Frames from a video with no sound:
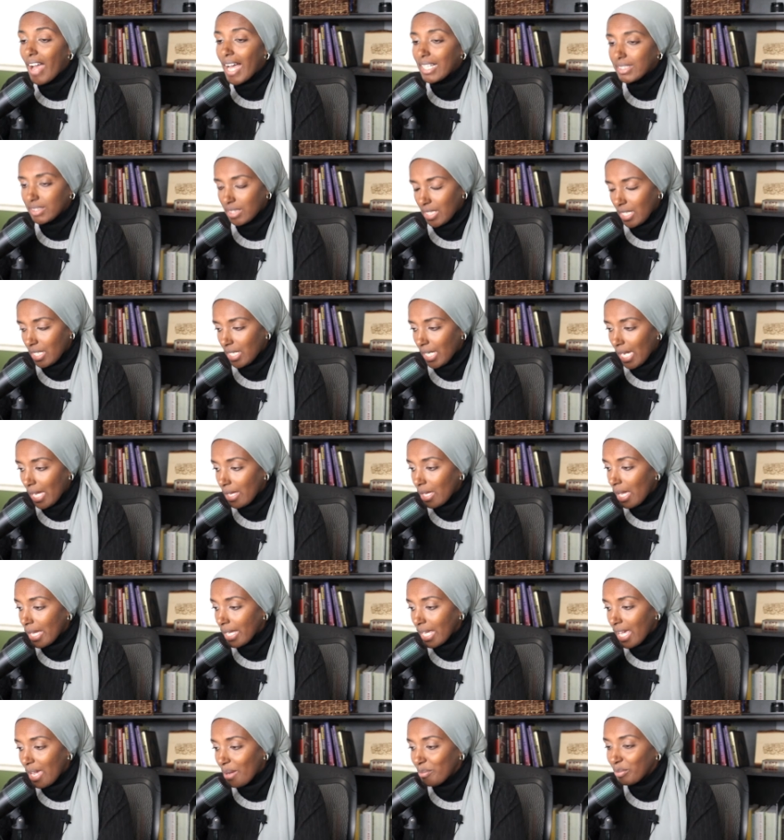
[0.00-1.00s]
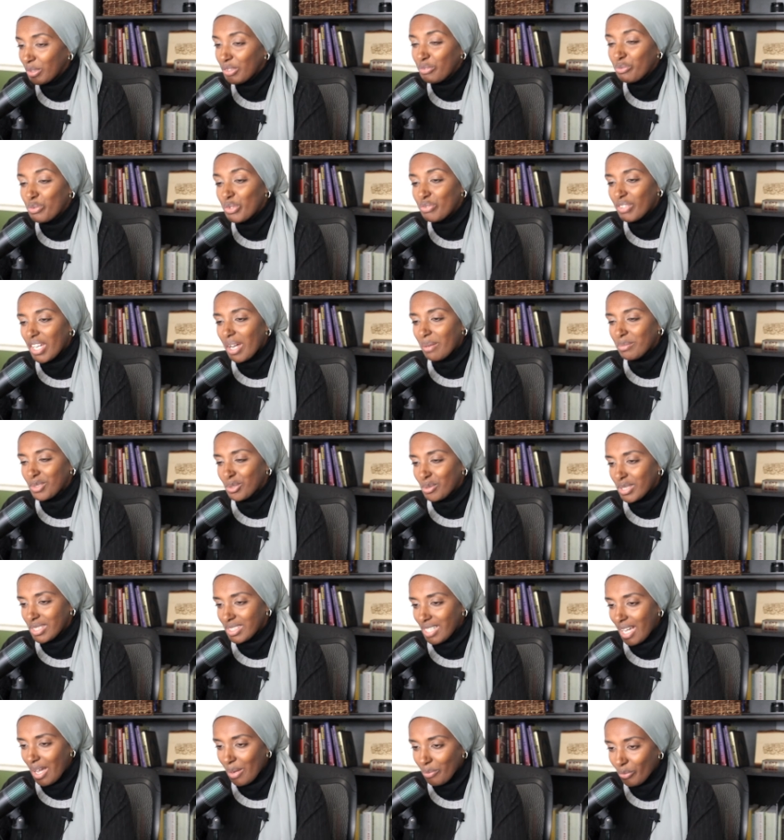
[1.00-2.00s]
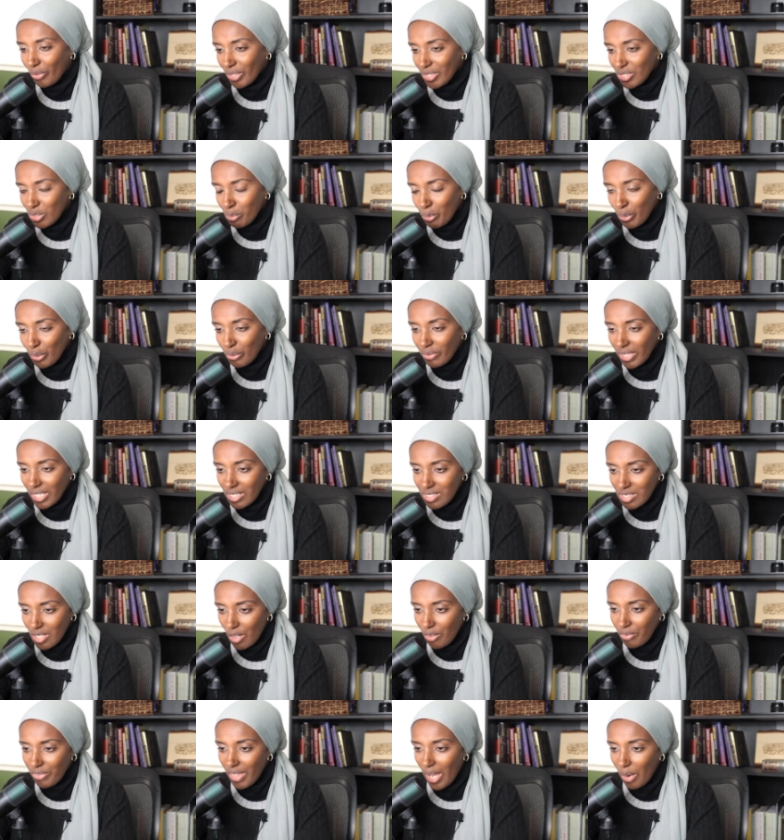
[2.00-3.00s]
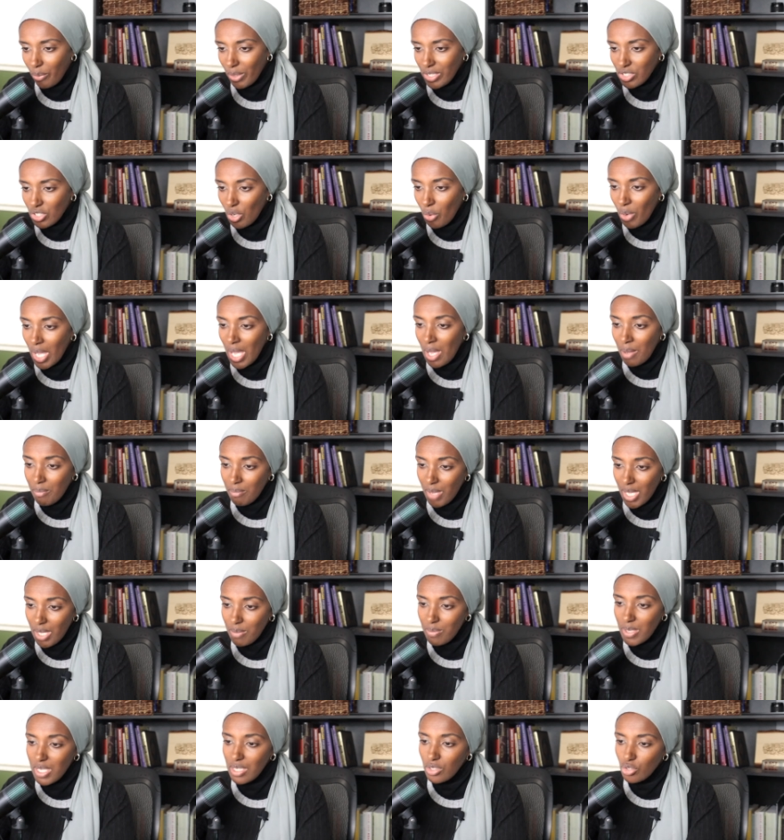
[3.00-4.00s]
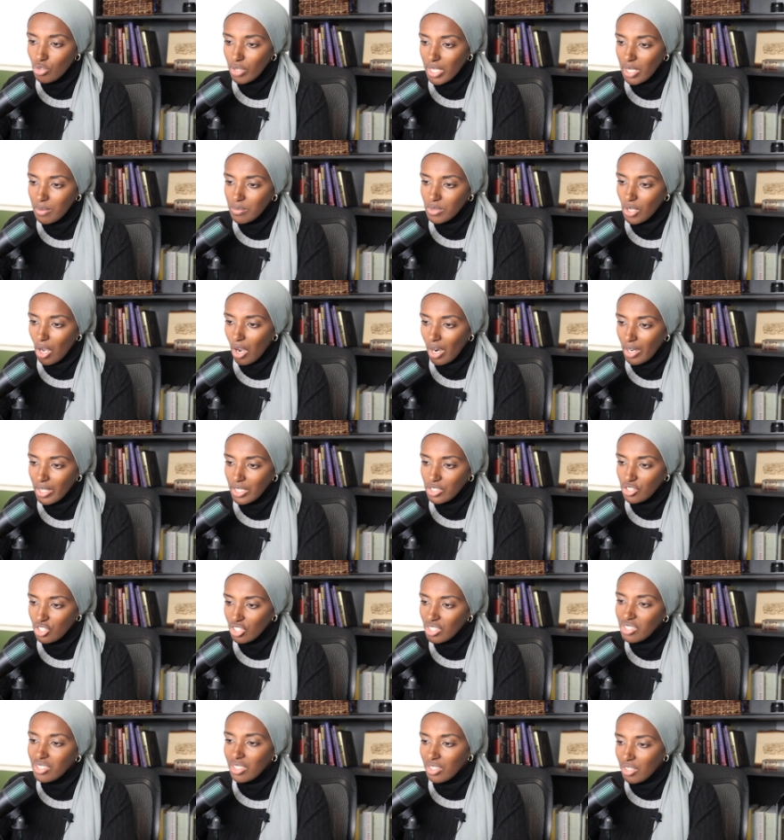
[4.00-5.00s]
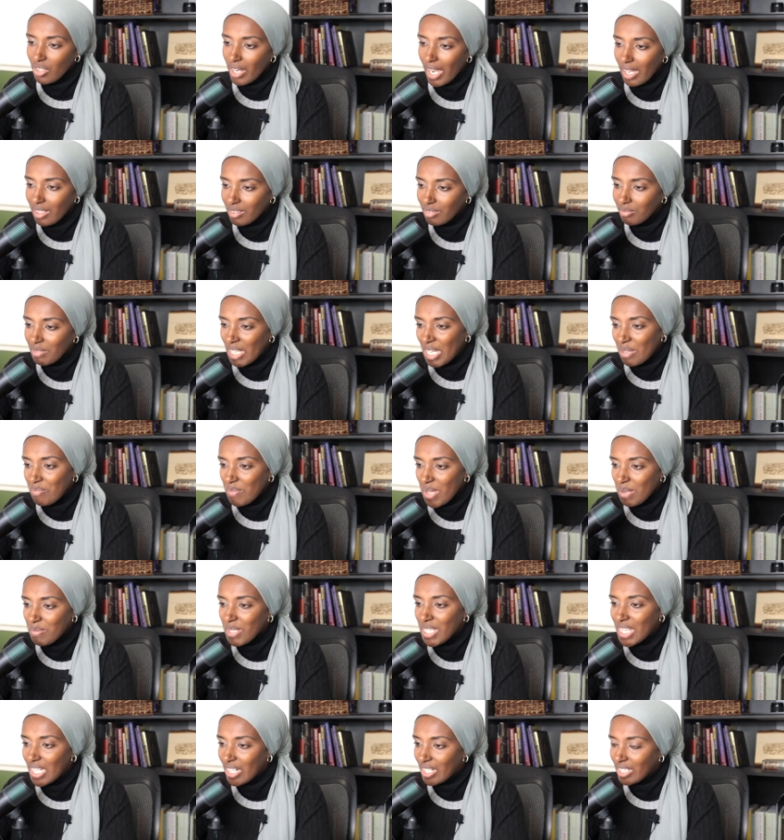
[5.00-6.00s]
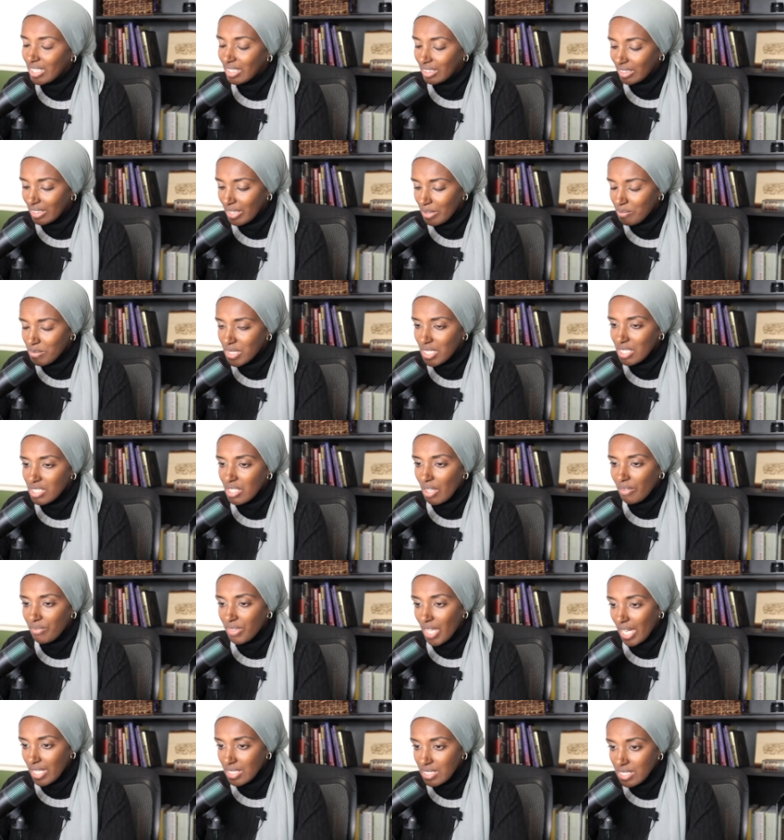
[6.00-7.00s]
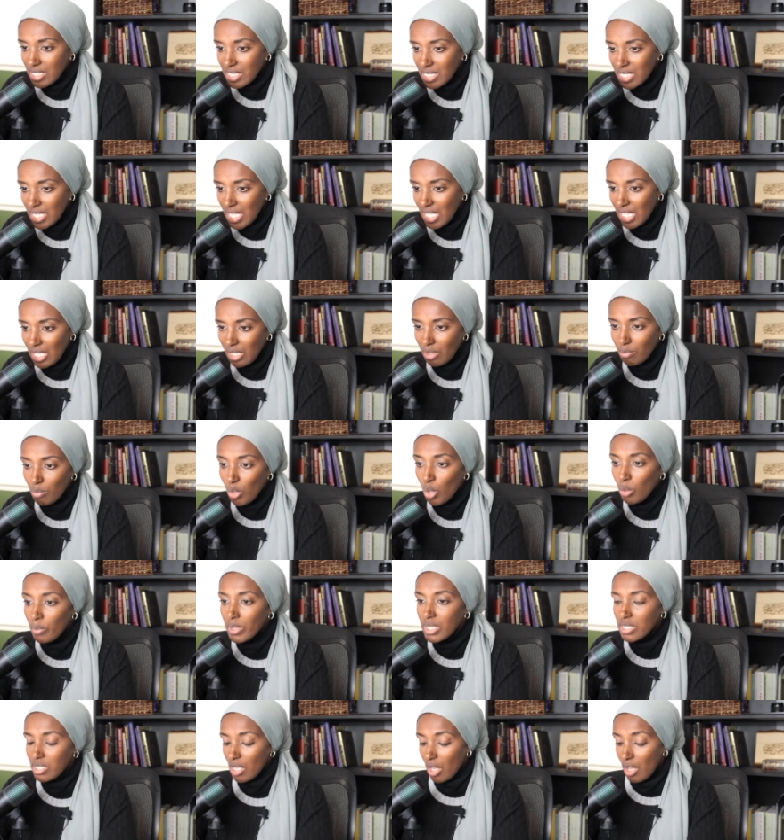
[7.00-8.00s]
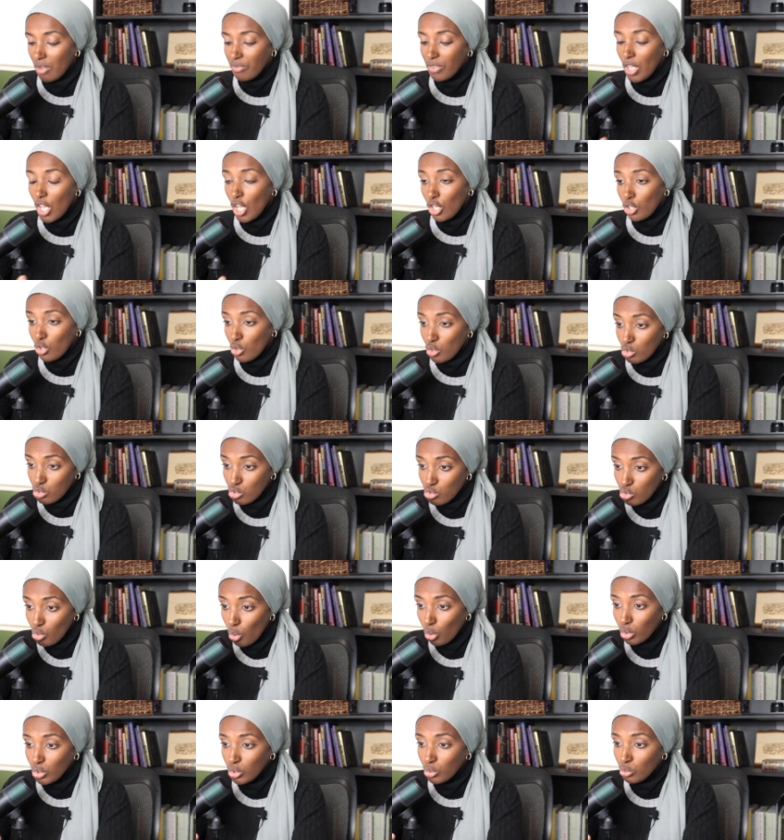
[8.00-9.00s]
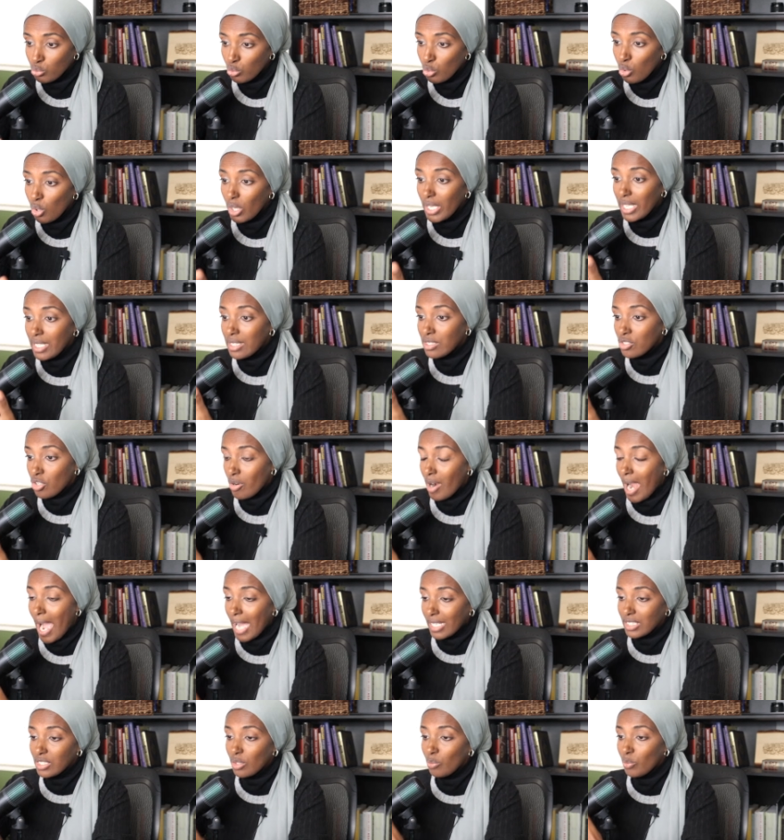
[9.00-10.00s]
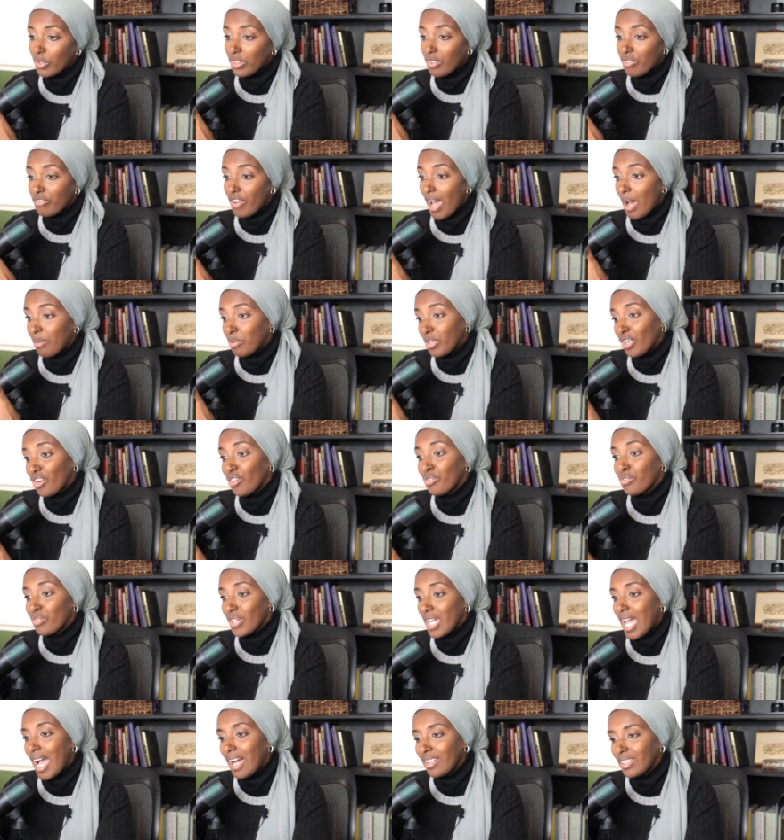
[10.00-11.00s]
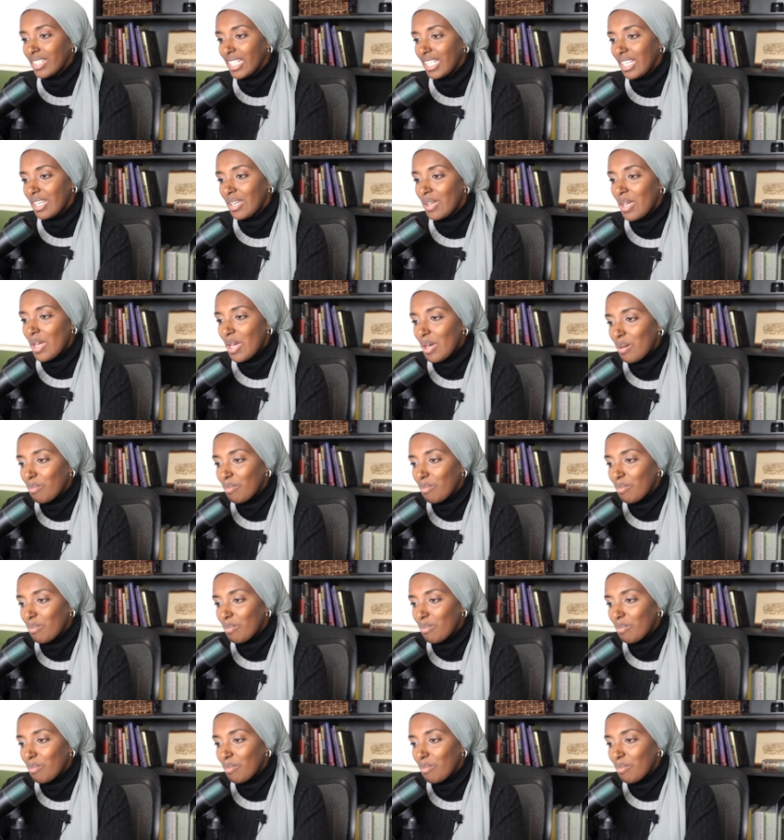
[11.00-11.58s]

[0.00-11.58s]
fascinating. I can't believe we've come to a time where it's proving itself that way. So maybe dreams aren't just in your head. Maybe they're glimpses of the unseen, moments of your soul, your ruh, interacting with the fabric of reality